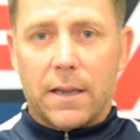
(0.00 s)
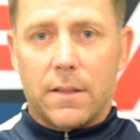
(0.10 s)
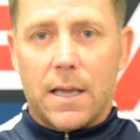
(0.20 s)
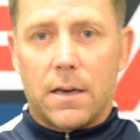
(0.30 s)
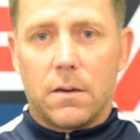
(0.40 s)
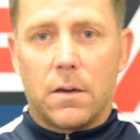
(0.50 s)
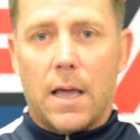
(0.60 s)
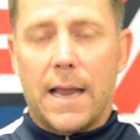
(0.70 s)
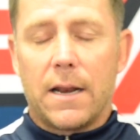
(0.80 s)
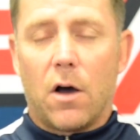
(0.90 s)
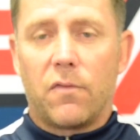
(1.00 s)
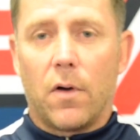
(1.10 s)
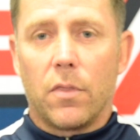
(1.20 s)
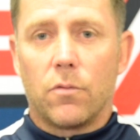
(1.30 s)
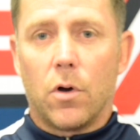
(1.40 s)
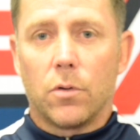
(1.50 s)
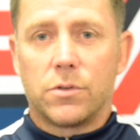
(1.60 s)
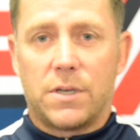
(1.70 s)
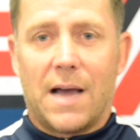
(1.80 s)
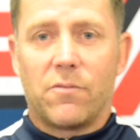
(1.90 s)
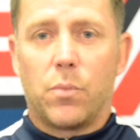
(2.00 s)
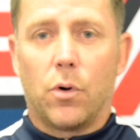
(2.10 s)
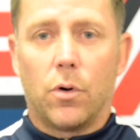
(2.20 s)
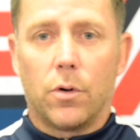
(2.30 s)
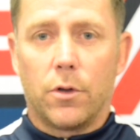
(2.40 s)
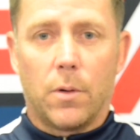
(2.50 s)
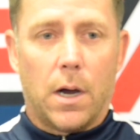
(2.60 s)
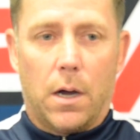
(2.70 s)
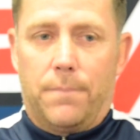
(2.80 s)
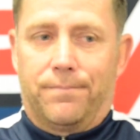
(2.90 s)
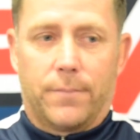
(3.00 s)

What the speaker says: and then headed off on the road to Davenport, who are